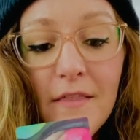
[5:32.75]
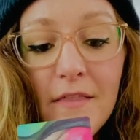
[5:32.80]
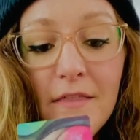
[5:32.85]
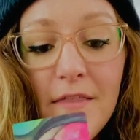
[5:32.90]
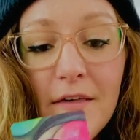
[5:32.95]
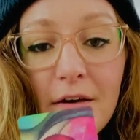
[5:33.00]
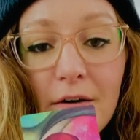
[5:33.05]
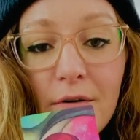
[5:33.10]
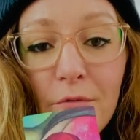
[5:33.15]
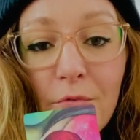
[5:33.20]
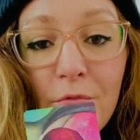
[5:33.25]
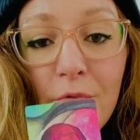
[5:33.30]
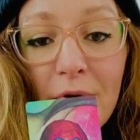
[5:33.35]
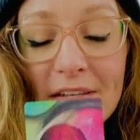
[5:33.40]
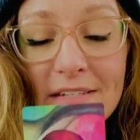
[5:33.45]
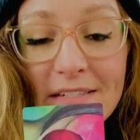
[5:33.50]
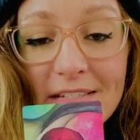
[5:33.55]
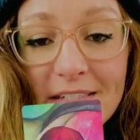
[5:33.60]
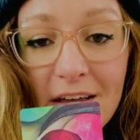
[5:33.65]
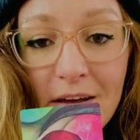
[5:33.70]
The
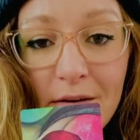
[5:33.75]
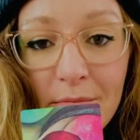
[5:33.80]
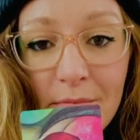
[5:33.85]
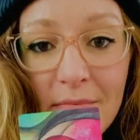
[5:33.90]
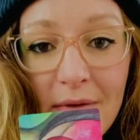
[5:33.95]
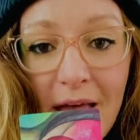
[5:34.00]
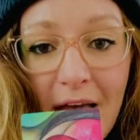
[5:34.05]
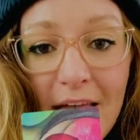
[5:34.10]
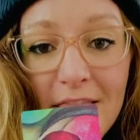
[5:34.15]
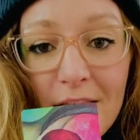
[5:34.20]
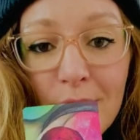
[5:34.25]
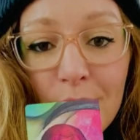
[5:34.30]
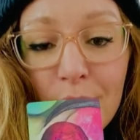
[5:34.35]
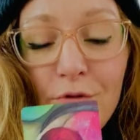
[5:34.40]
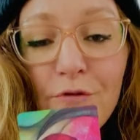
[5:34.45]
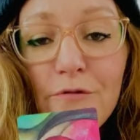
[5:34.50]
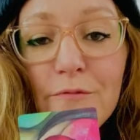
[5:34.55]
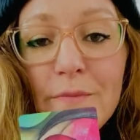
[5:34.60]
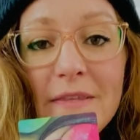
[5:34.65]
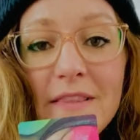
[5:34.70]
wisdom and the
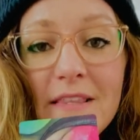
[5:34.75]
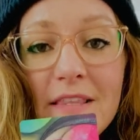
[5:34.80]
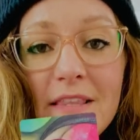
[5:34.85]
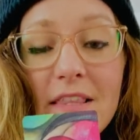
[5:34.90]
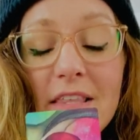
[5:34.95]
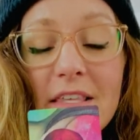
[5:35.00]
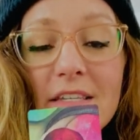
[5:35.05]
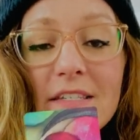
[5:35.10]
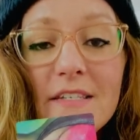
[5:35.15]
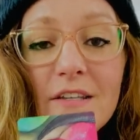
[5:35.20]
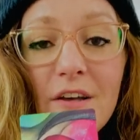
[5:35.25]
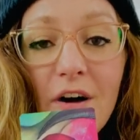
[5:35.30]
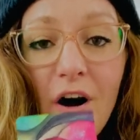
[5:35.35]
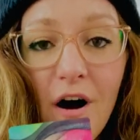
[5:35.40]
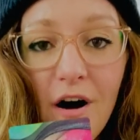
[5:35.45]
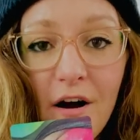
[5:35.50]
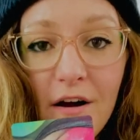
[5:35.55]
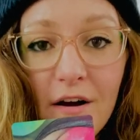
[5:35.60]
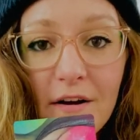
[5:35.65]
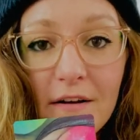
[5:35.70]
movement that this
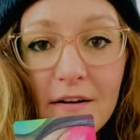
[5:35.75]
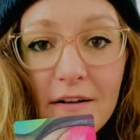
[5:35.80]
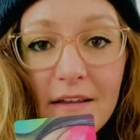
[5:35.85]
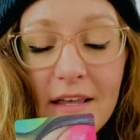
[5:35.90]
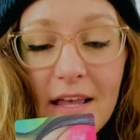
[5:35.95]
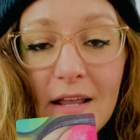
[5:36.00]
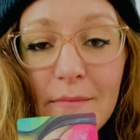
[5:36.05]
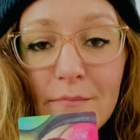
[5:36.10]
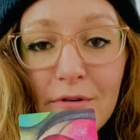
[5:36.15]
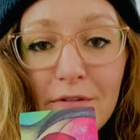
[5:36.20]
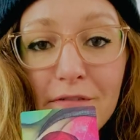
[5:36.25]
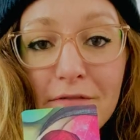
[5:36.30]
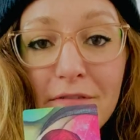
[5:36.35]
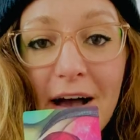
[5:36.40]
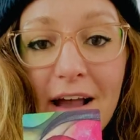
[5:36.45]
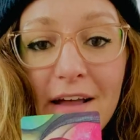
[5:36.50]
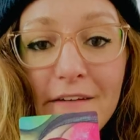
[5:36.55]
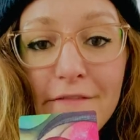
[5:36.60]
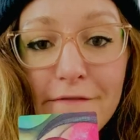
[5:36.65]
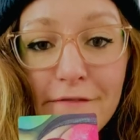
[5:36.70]
card can
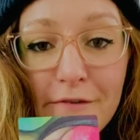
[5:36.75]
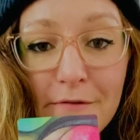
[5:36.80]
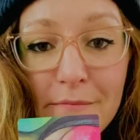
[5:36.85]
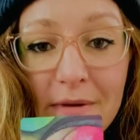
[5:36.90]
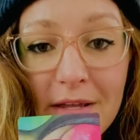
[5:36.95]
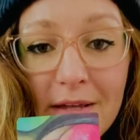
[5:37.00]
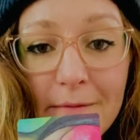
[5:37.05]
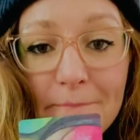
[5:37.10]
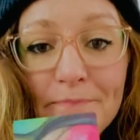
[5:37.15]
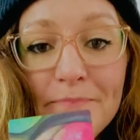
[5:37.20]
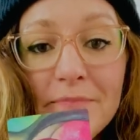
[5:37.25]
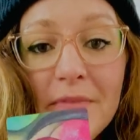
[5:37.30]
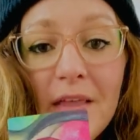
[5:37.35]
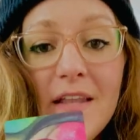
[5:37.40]
provide for me.